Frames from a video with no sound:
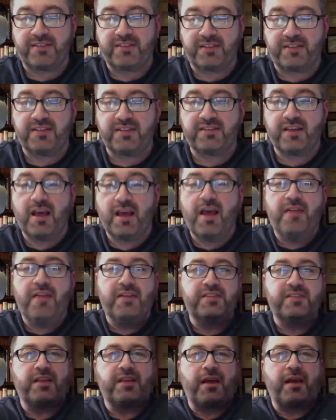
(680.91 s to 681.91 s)
And this
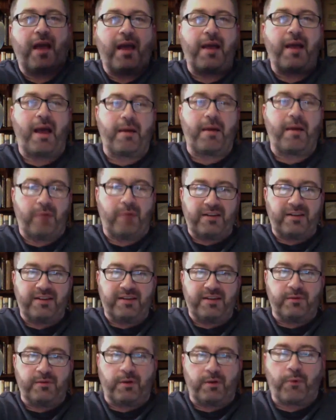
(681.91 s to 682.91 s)
I did
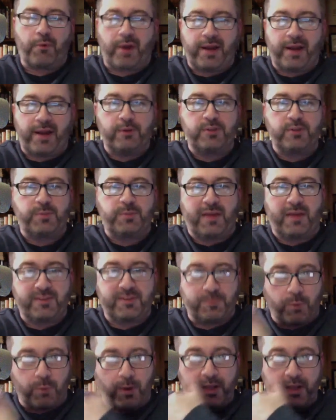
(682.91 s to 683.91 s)
a radio spot
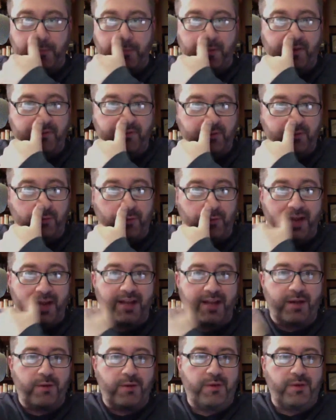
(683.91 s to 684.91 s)
this morning on Buffalo
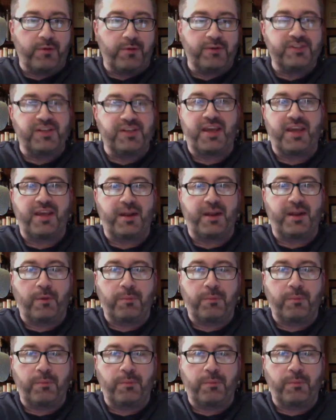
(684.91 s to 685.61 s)
radio, and they were saying,